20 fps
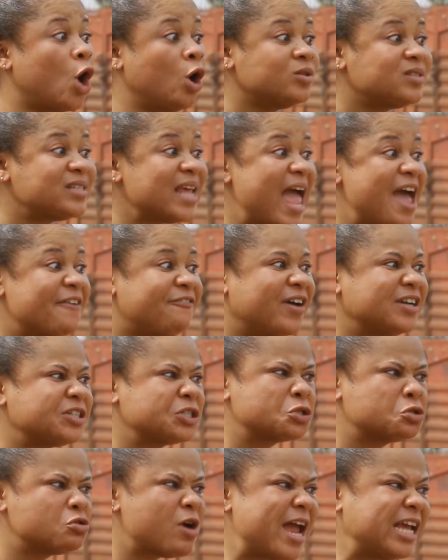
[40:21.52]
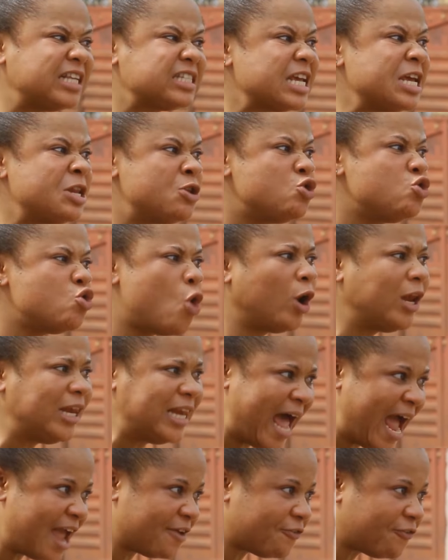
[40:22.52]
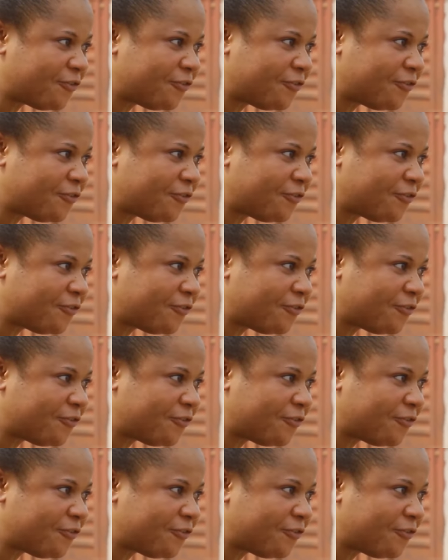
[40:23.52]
Don't ever try it in your life!